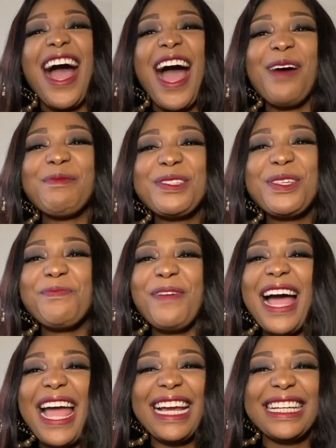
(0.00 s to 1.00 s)
I'm
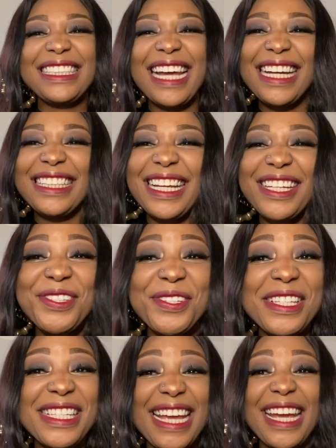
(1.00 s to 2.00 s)
super excited
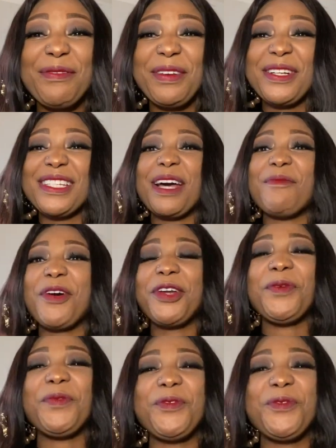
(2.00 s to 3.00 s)
today because I'm
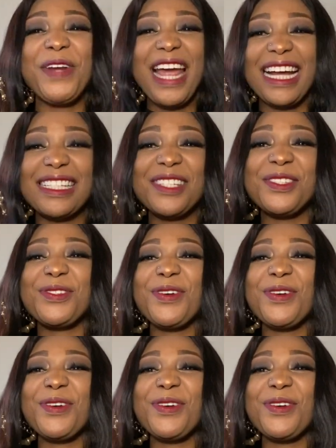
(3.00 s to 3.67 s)
gonna be reacting